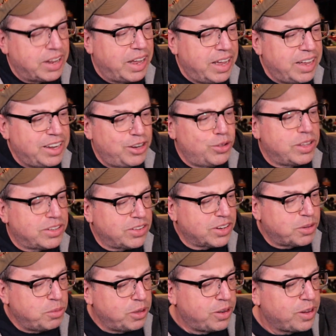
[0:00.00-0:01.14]
hey, do the
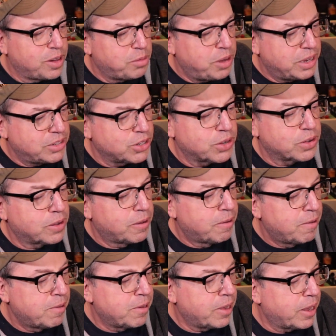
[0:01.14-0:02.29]
$6 million man joke.
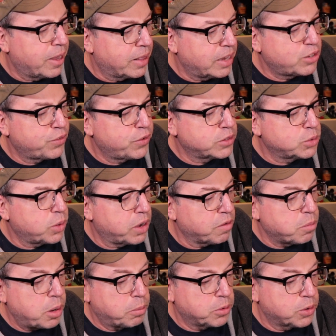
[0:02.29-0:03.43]
Yeah, that's the first one I
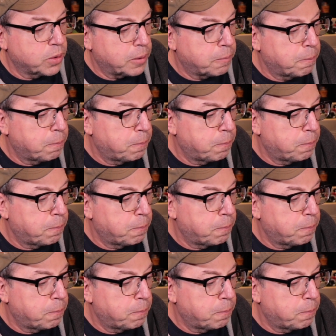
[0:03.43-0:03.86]
remember doing.